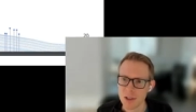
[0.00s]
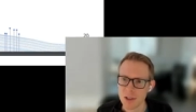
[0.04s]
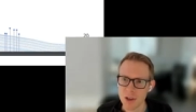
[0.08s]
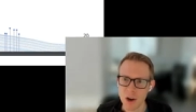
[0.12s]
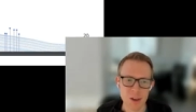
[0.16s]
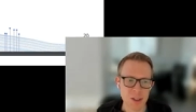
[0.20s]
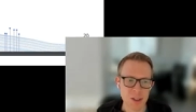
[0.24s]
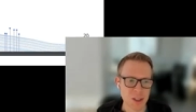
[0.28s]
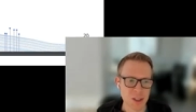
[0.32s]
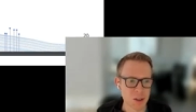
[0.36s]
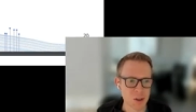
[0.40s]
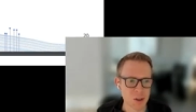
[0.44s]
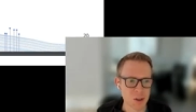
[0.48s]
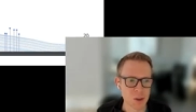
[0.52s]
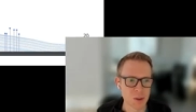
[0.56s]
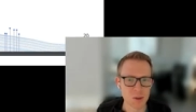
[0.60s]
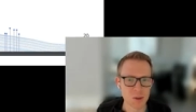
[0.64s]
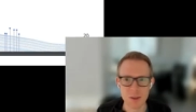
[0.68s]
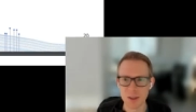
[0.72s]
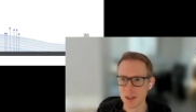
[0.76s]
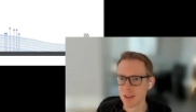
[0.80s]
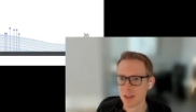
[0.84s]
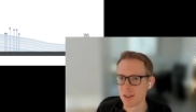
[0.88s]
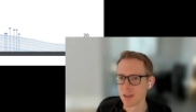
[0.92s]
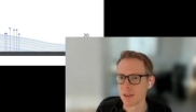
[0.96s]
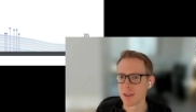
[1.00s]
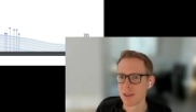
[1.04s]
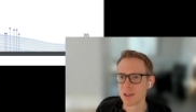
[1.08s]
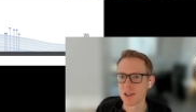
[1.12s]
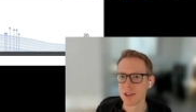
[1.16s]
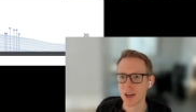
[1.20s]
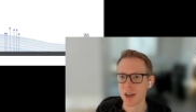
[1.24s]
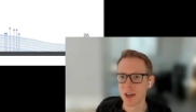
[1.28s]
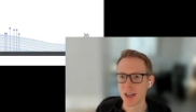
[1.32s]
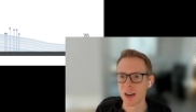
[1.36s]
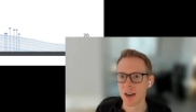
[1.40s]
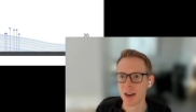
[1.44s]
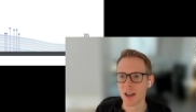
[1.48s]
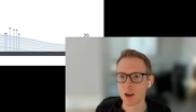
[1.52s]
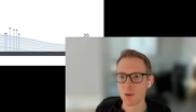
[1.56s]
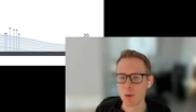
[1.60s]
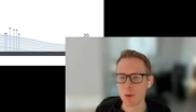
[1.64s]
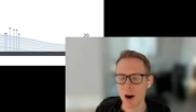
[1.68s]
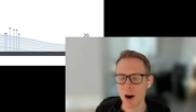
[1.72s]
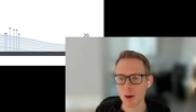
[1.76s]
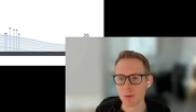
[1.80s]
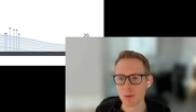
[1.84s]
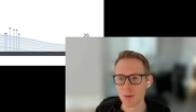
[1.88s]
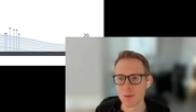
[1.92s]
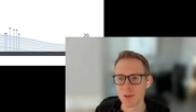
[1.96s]
hard to do. These chicken and egg
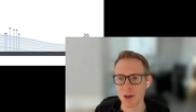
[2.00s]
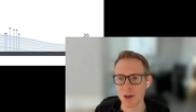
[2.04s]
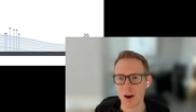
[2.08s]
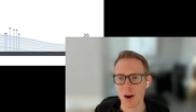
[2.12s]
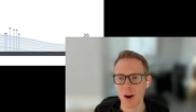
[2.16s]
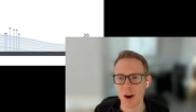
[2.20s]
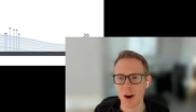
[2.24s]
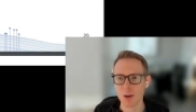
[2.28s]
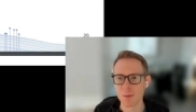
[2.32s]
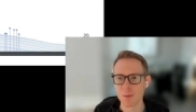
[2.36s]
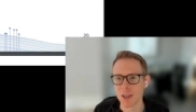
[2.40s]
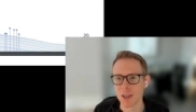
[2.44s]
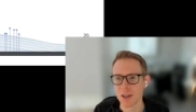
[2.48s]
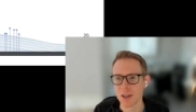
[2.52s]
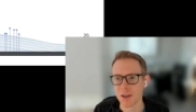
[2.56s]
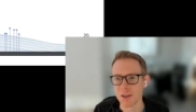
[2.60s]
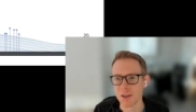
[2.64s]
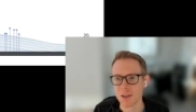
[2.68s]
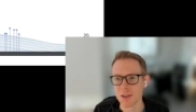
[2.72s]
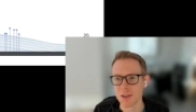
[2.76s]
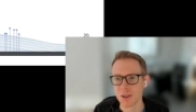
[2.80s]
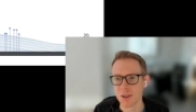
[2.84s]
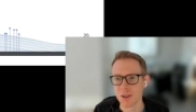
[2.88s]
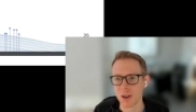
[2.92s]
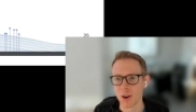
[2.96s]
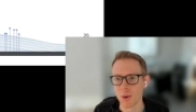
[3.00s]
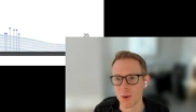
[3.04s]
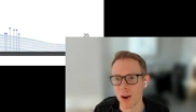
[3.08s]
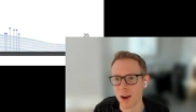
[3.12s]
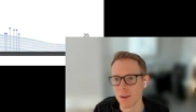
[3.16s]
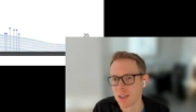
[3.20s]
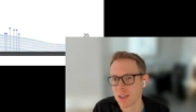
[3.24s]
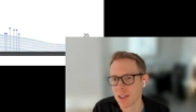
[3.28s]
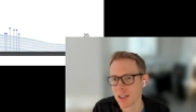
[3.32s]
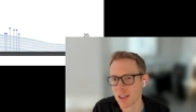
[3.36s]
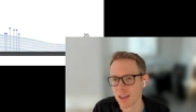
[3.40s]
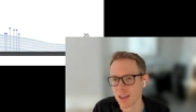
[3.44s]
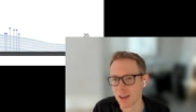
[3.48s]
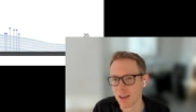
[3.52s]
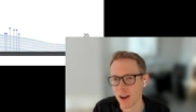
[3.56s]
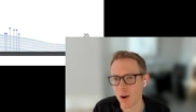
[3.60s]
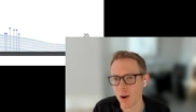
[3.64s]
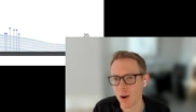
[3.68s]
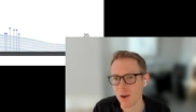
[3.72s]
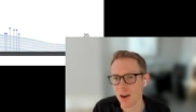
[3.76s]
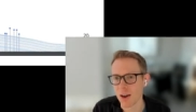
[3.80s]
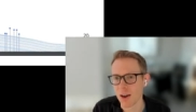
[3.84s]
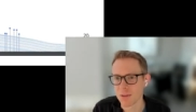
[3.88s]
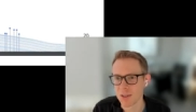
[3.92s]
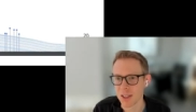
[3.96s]
problems are hard because you know we have to get now
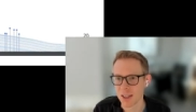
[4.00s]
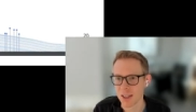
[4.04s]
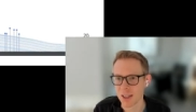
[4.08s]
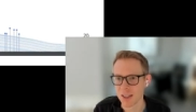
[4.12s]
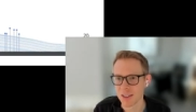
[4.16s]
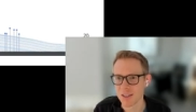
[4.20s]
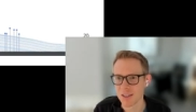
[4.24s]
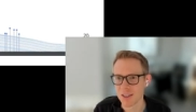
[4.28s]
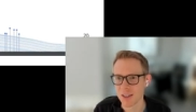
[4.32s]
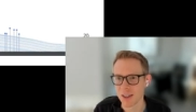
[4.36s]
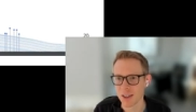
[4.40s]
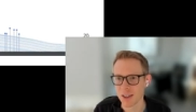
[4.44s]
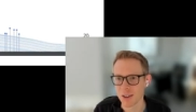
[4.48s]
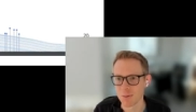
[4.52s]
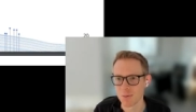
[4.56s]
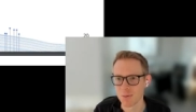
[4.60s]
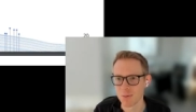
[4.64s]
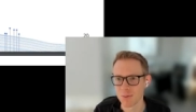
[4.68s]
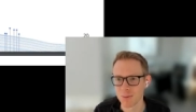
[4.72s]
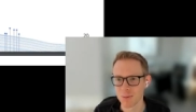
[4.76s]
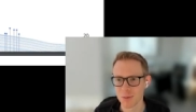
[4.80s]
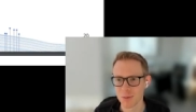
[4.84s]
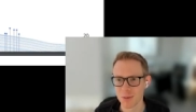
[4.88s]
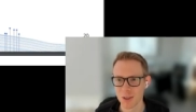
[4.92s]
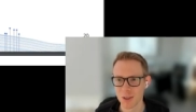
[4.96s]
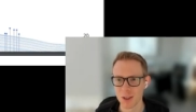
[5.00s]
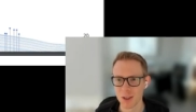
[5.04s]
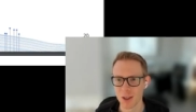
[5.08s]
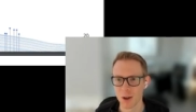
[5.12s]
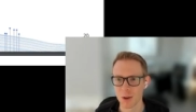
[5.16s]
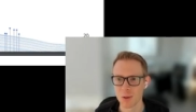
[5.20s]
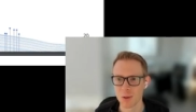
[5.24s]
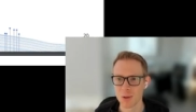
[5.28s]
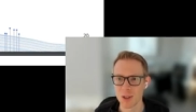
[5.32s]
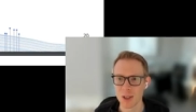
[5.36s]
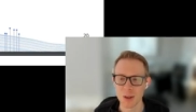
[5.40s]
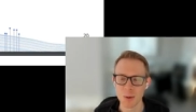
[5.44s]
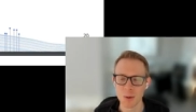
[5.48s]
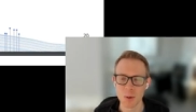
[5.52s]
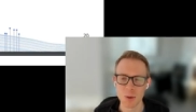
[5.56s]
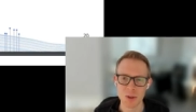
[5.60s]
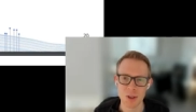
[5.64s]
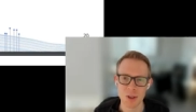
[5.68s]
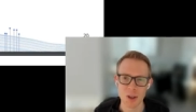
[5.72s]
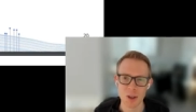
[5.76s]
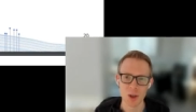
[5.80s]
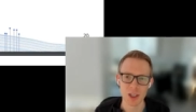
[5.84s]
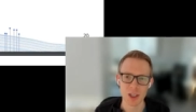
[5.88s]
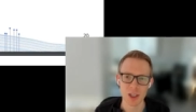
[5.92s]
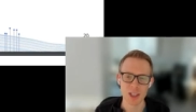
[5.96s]
we have to get um, you know see
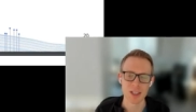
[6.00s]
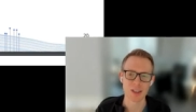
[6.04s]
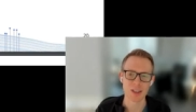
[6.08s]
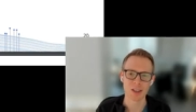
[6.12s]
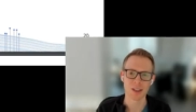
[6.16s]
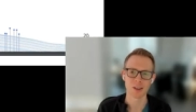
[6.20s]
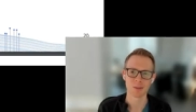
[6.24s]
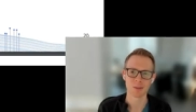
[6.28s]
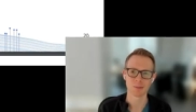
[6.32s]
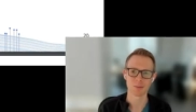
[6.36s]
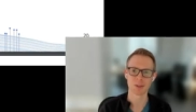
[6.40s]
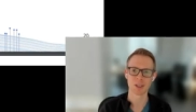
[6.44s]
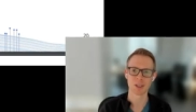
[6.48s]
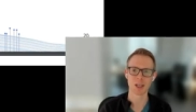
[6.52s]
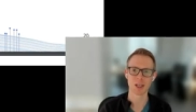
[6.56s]
see which um,